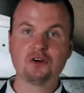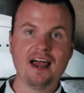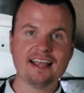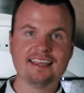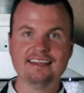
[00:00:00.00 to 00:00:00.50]

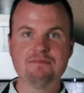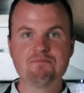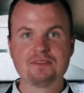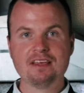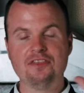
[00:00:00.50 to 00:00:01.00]

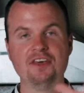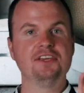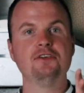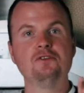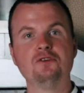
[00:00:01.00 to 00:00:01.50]
cracking.
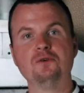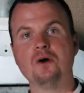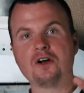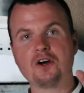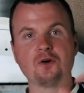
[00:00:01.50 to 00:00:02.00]
Thank you
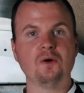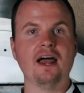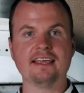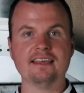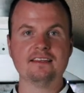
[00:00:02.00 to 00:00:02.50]
to
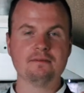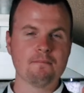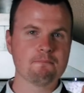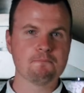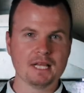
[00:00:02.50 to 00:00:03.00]
Kraken
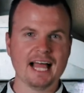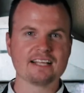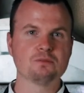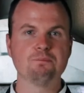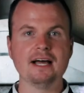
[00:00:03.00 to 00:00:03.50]

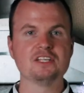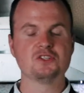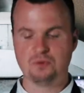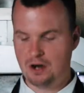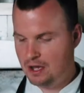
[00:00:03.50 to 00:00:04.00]
Black
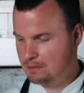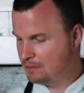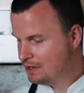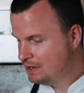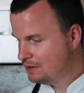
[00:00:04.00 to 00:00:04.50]
Spiced
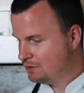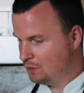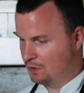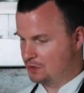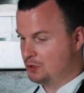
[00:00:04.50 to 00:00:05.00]
Rum
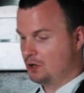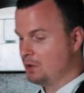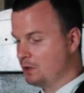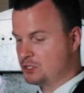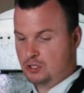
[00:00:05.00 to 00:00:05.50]
for
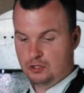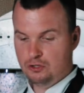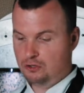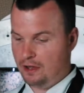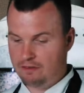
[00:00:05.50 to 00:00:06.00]
doing what you do.
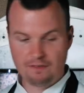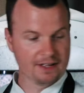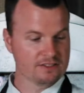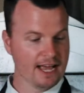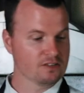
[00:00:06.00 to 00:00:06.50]
You have a
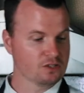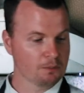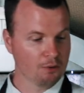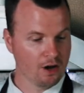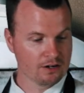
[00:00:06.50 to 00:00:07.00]

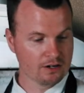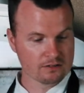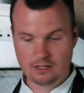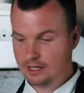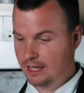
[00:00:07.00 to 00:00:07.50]
fantastic
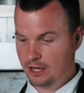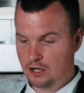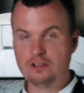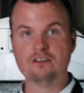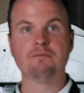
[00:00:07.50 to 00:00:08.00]
product. It
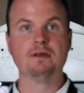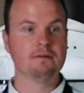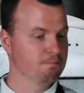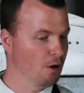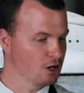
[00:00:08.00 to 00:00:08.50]
couldn't have
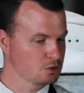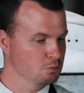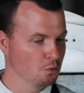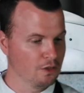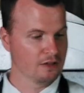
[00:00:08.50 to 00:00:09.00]
been
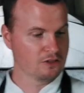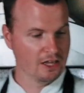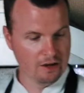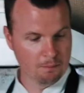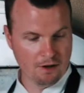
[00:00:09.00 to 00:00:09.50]
possible without the
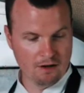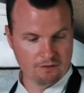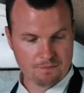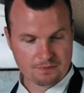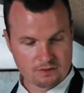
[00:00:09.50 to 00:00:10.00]
help of
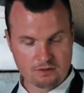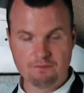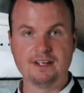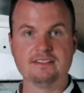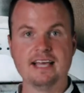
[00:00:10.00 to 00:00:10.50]

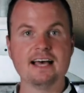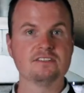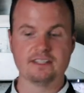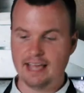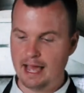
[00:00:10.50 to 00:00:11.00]
some fantastic